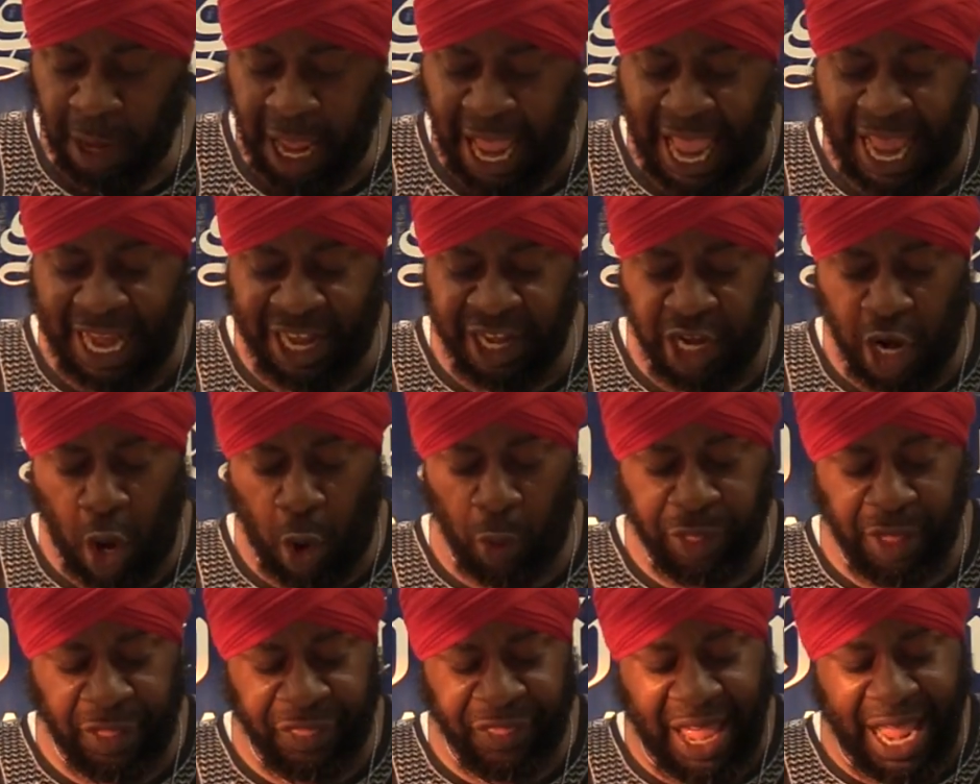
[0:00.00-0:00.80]
and
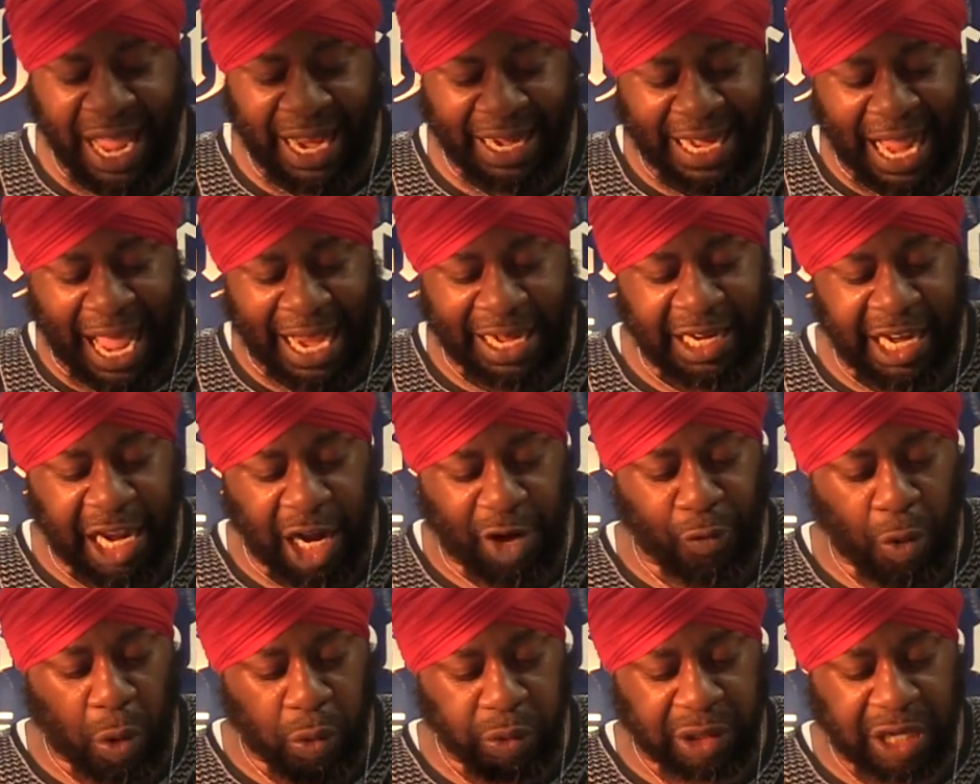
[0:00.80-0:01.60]
know that they are not
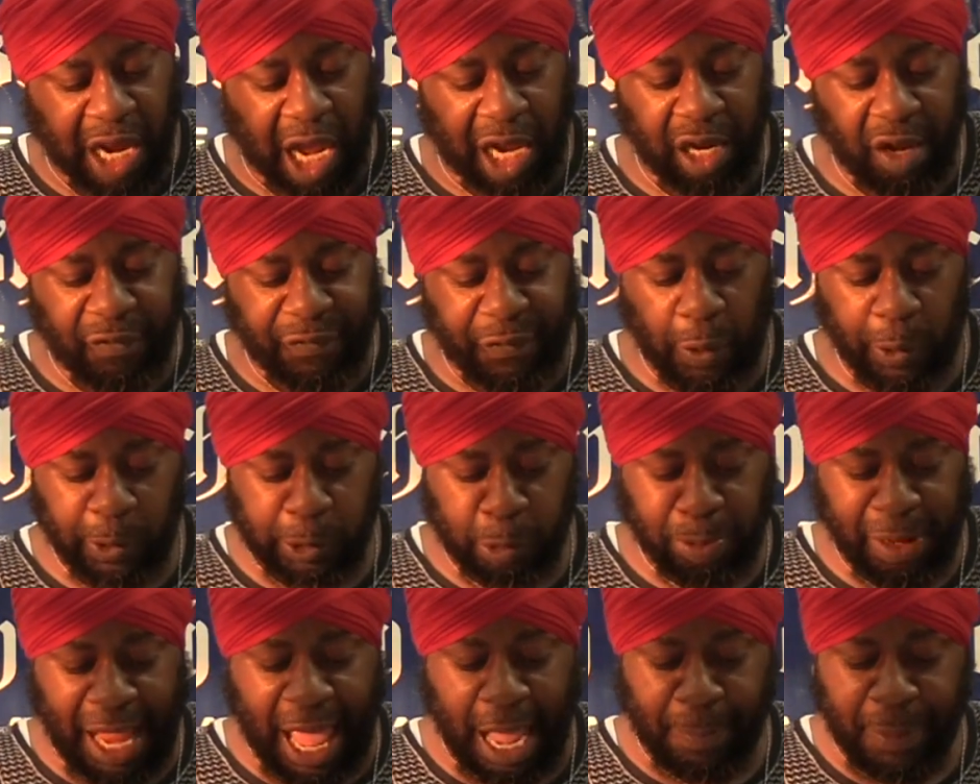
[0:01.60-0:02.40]
Negroes, colored
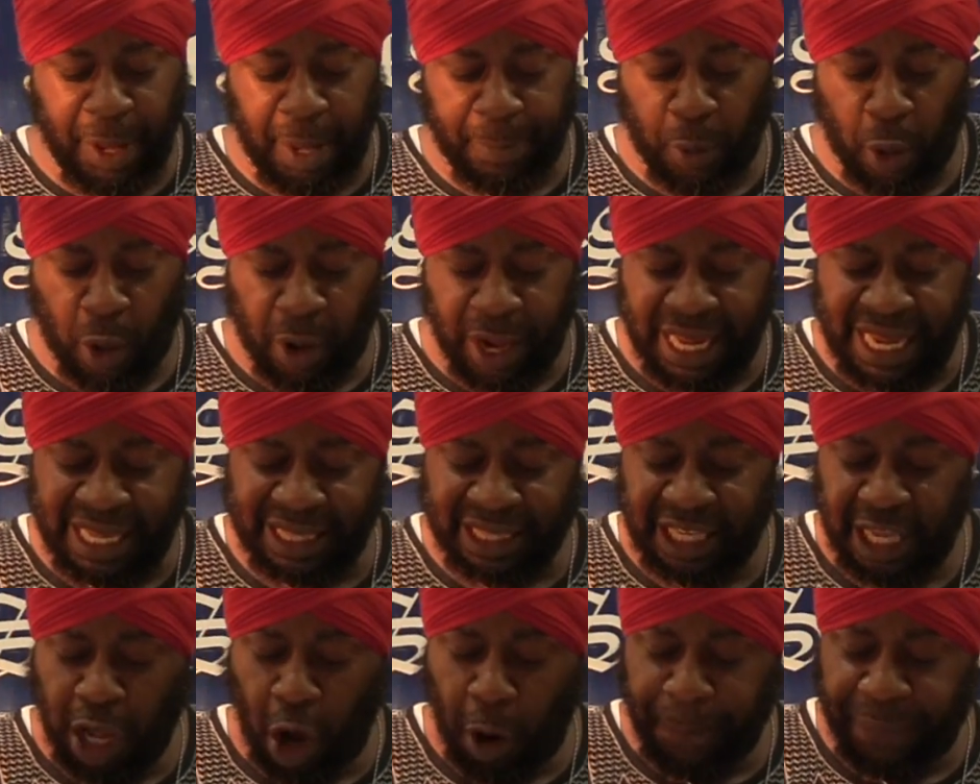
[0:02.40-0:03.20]
folks, black people, or
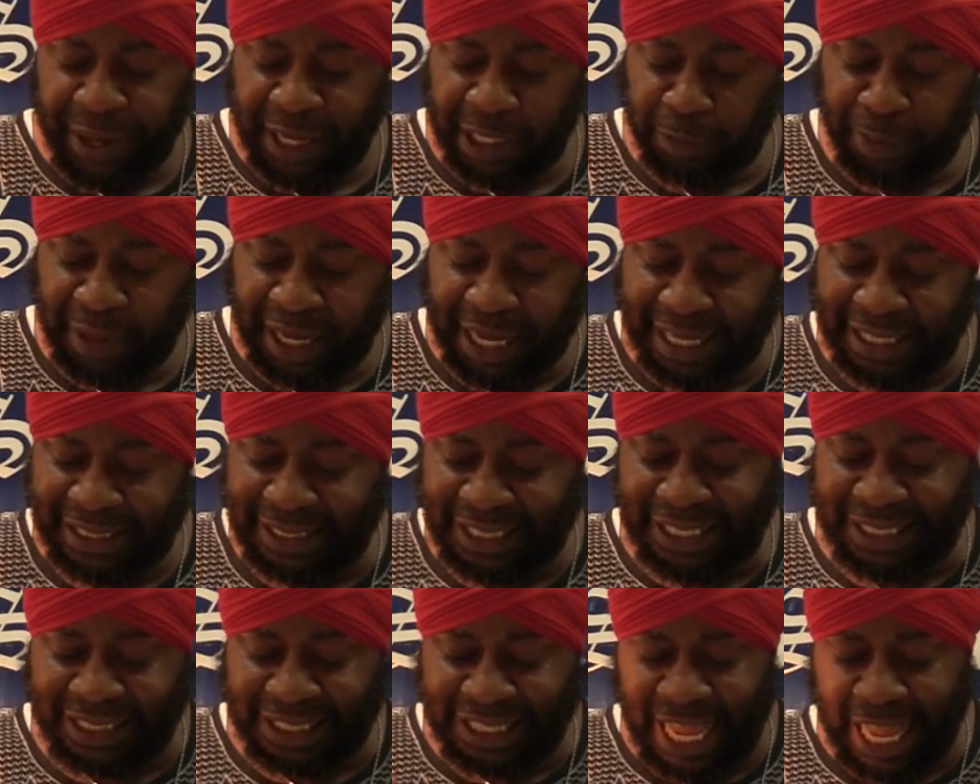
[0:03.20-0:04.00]
Ethiopians, because
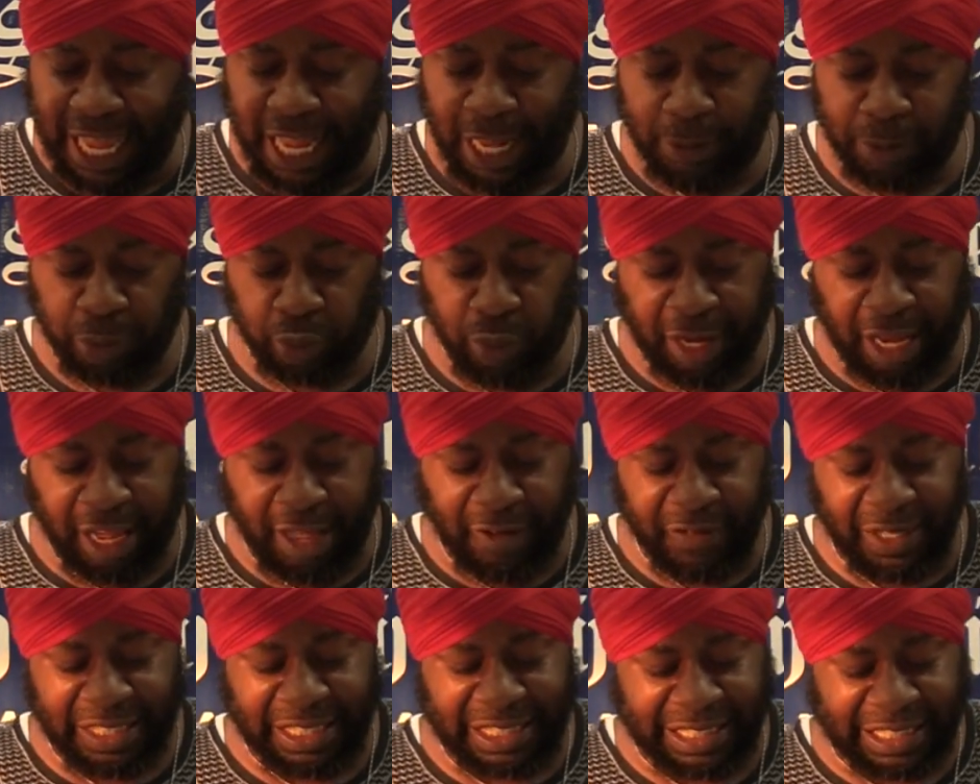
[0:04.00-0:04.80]
these names were
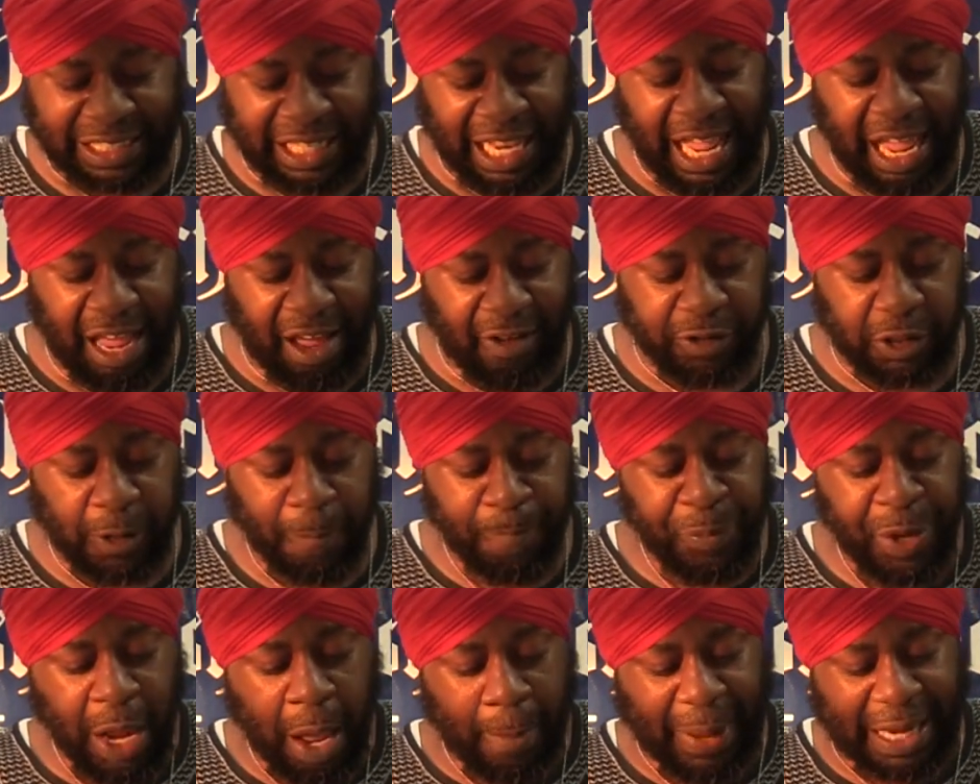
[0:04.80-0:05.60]
given to slaves
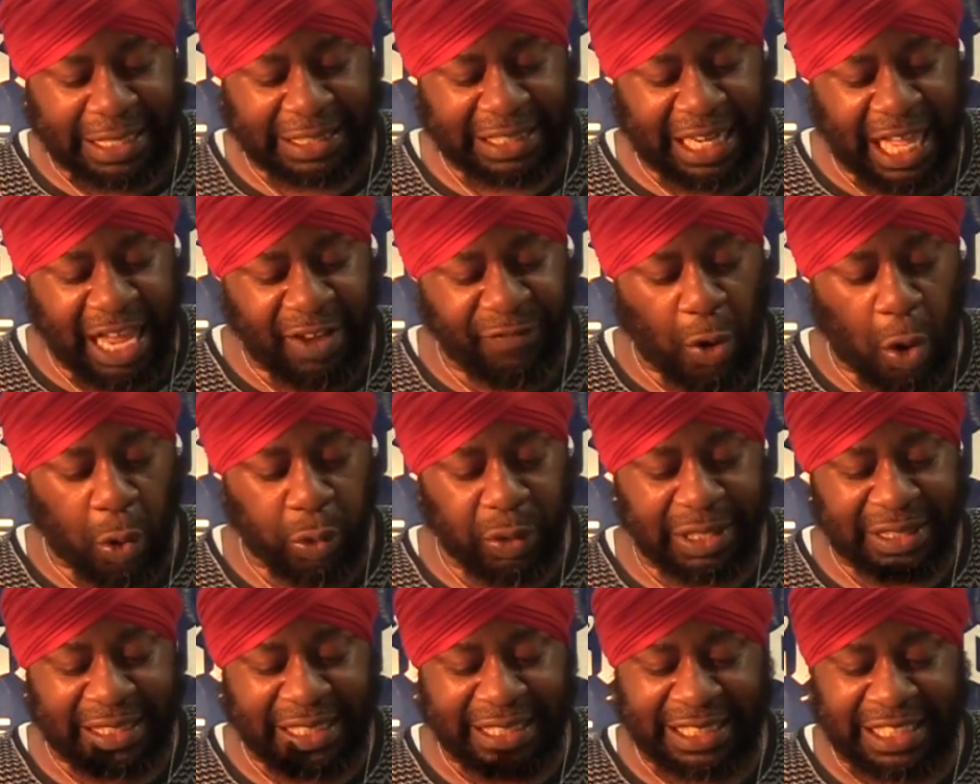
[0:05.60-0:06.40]
by
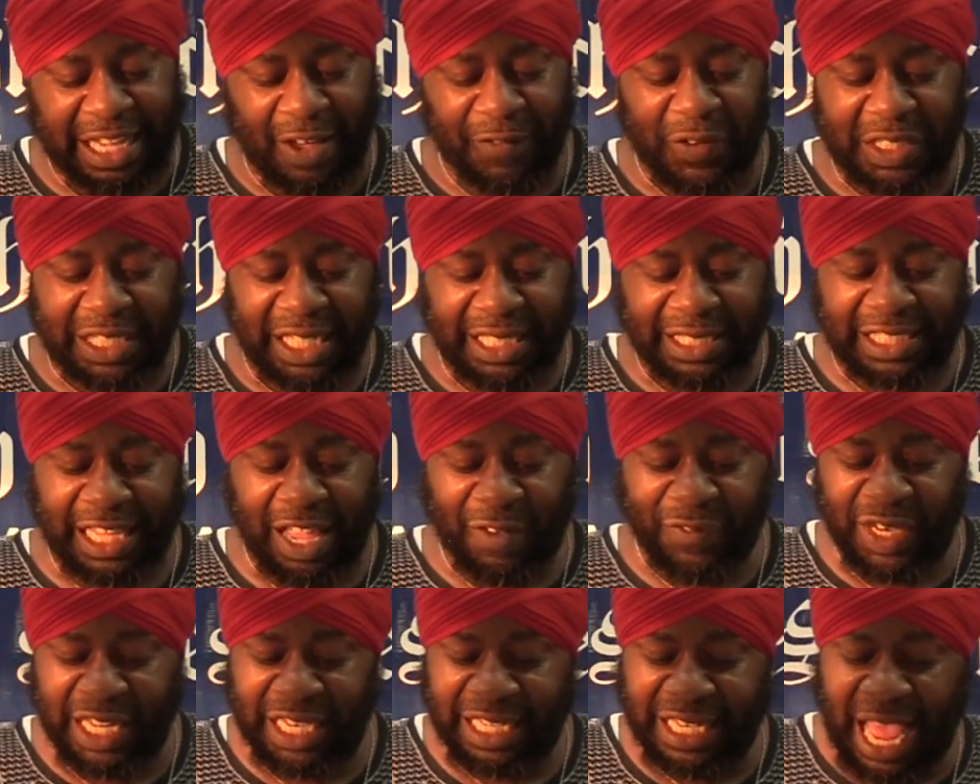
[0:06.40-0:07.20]
slaveholders in
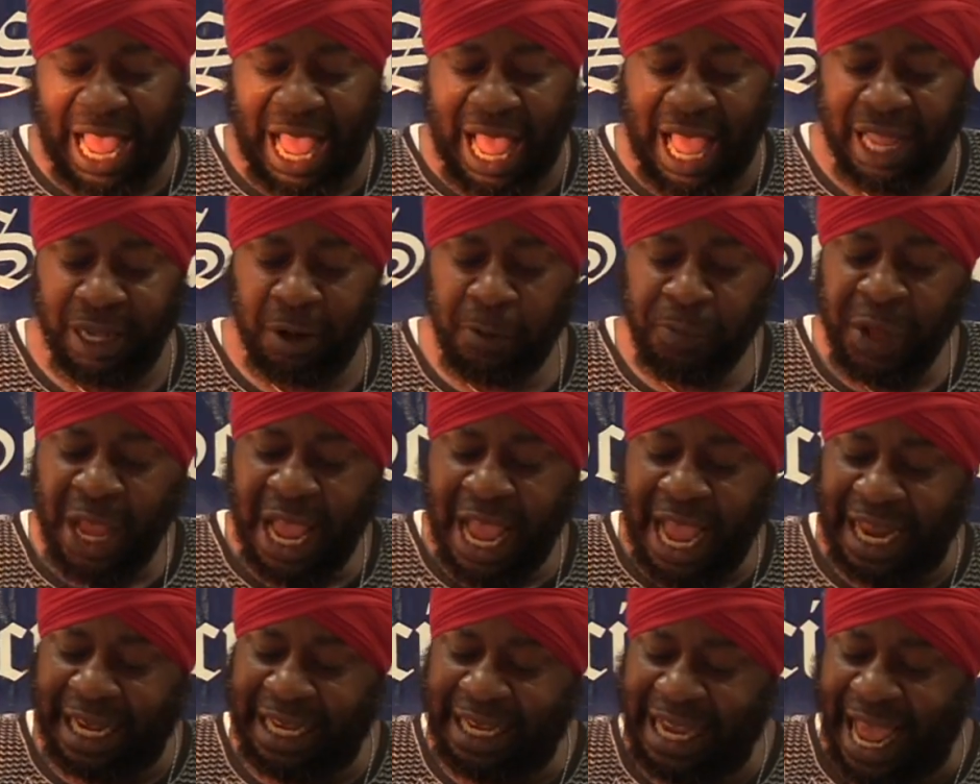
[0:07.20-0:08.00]
1779
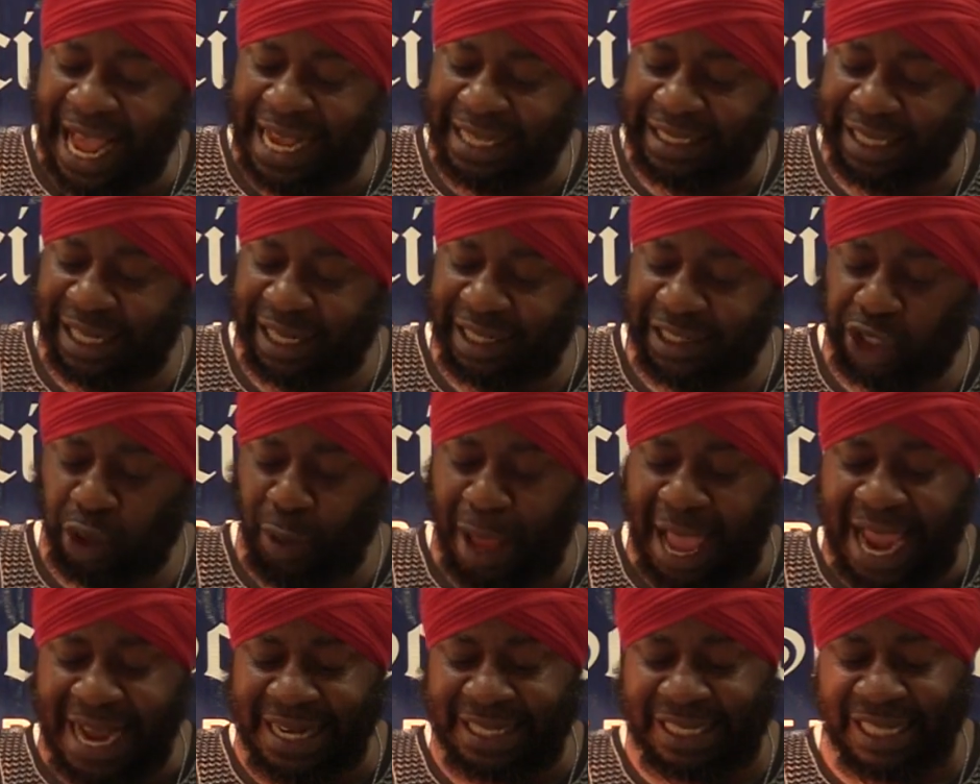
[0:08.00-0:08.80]
and lasted until
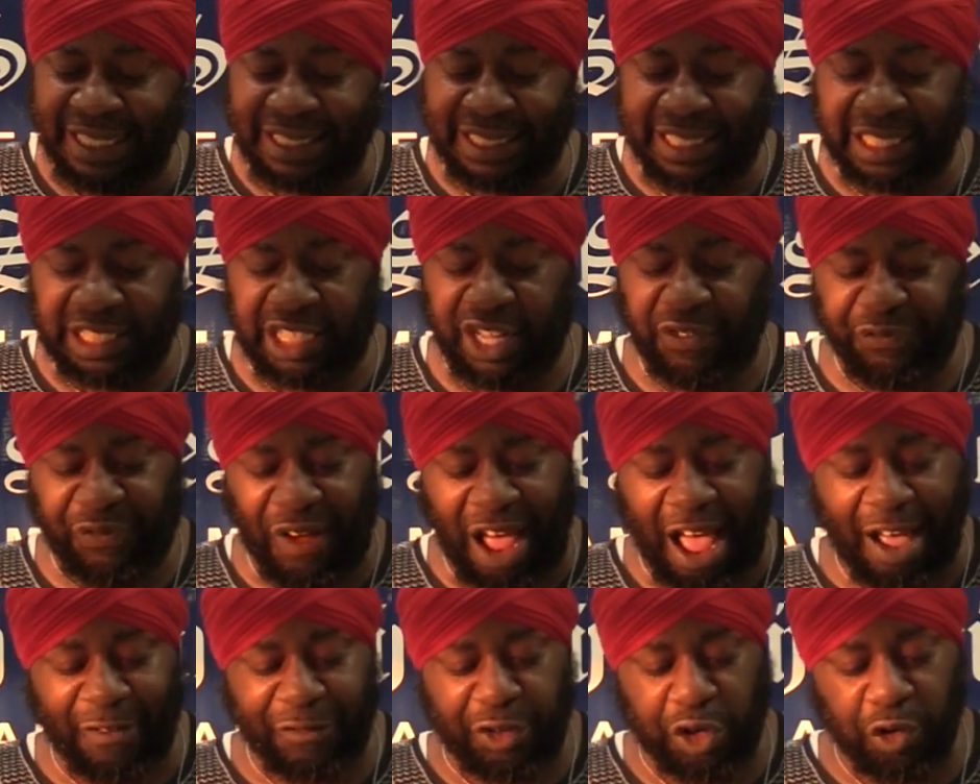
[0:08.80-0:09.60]

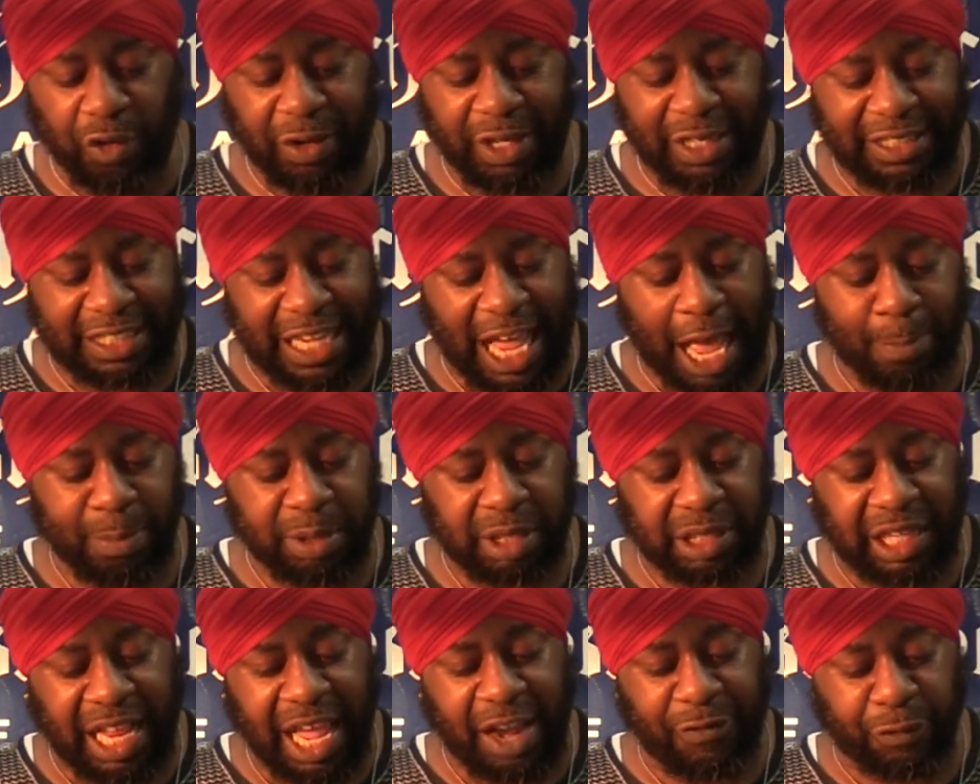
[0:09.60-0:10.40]
1865 during the time
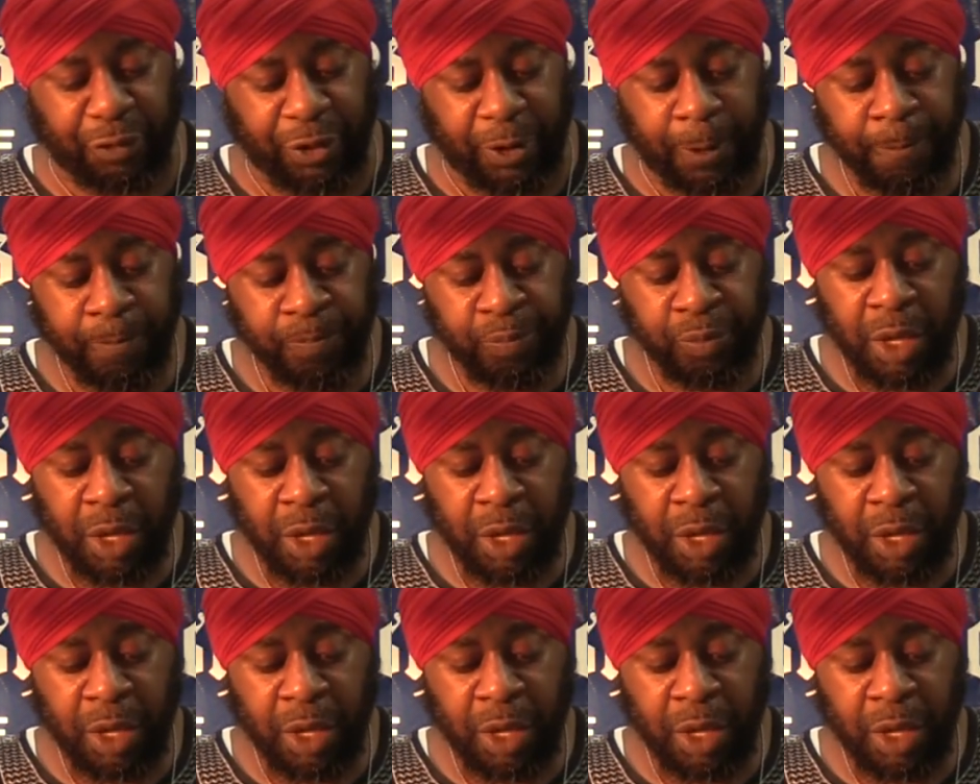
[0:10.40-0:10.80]
of slavery.